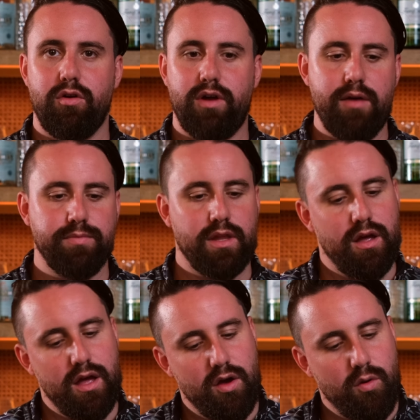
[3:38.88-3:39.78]
okay?
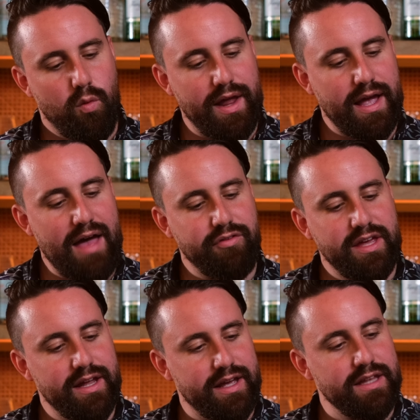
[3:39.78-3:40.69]
What I have
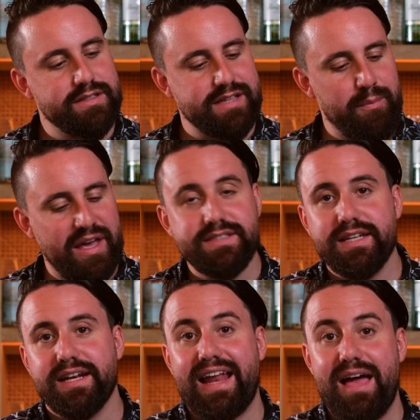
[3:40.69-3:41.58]
here is amazing
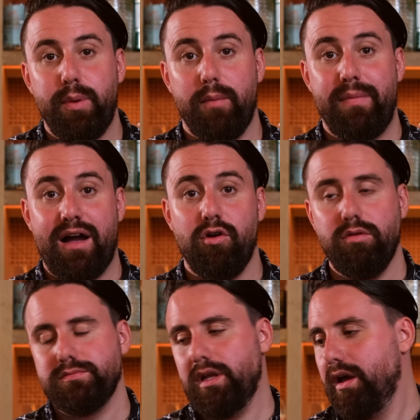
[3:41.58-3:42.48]
ripe mango.
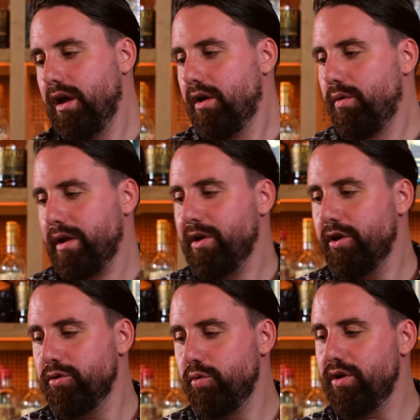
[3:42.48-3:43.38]
What I'm
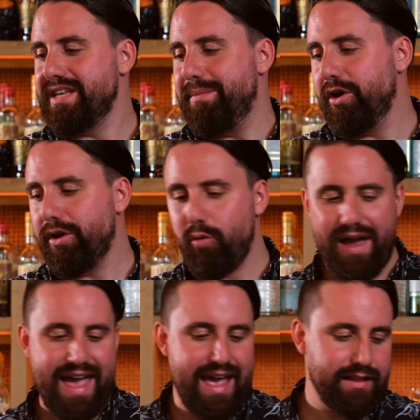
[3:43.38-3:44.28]
gonna do is I'm gonna
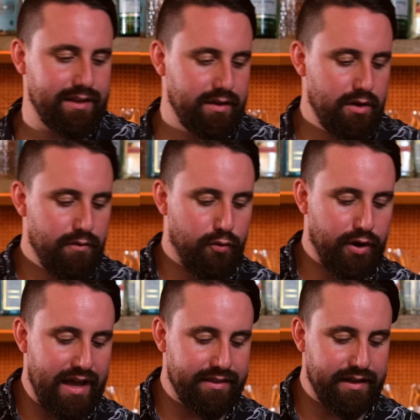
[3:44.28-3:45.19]
weigh
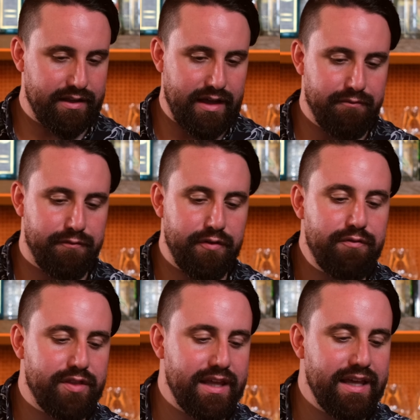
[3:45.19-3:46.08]

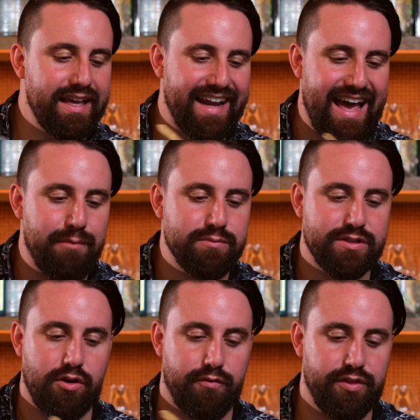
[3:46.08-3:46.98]
450 grams
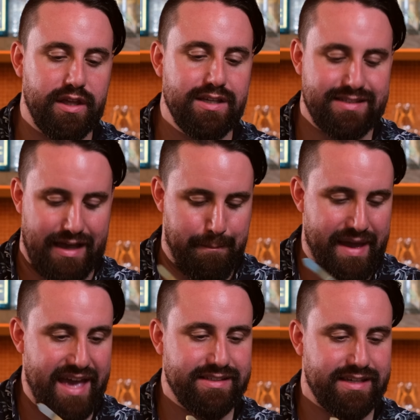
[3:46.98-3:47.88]
of this
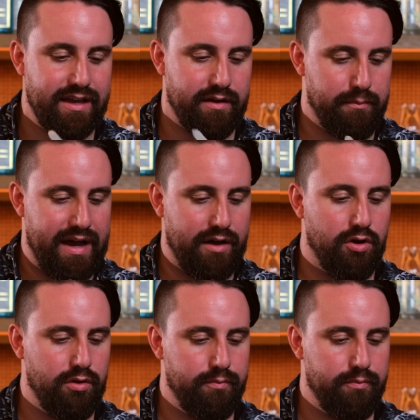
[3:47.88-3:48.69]
amazing mango.